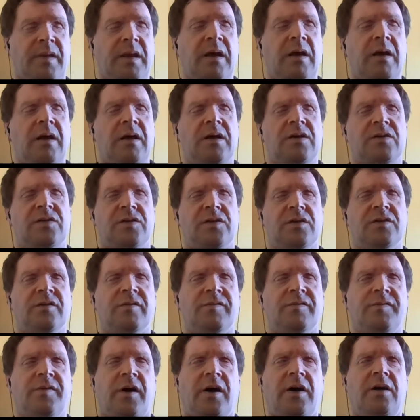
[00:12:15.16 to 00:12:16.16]
It's
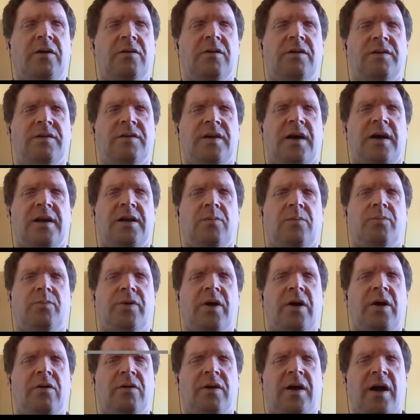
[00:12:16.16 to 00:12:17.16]
just a file containing
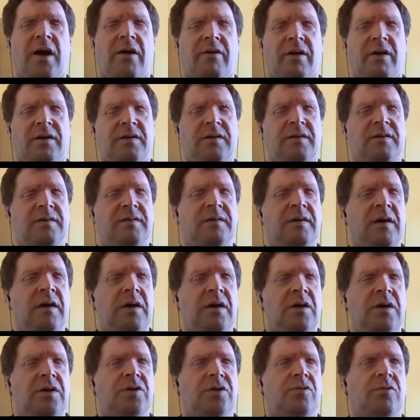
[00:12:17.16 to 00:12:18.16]
braille characters.
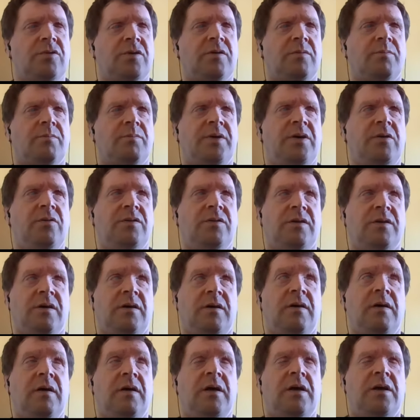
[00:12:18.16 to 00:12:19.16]
To a
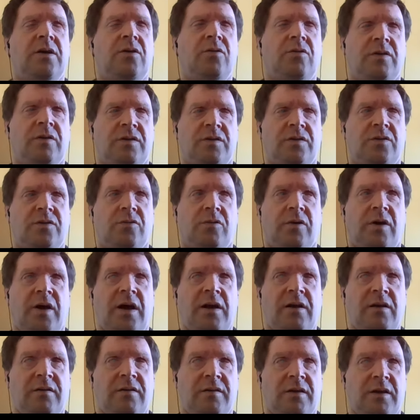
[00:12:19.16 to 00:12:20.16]
computer, you can store
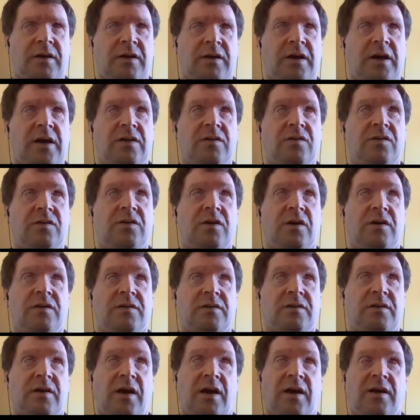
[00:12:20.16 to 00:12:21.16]
anything, it's
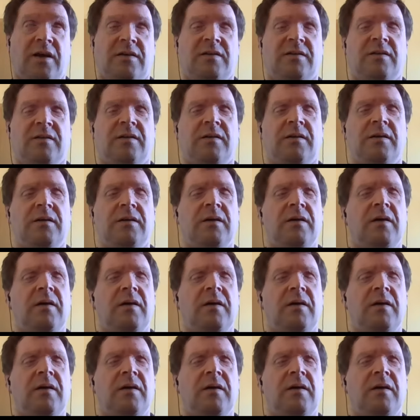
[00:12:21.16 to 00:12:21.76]
just text.